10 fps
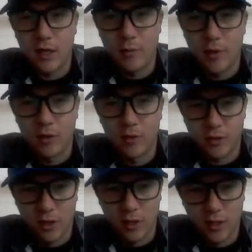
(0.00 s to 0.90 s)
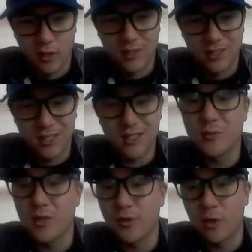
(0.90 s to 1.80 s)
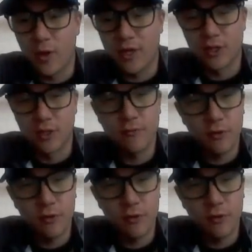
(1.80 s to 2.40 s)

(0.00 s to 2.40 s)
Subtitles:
about starting our systems of equations.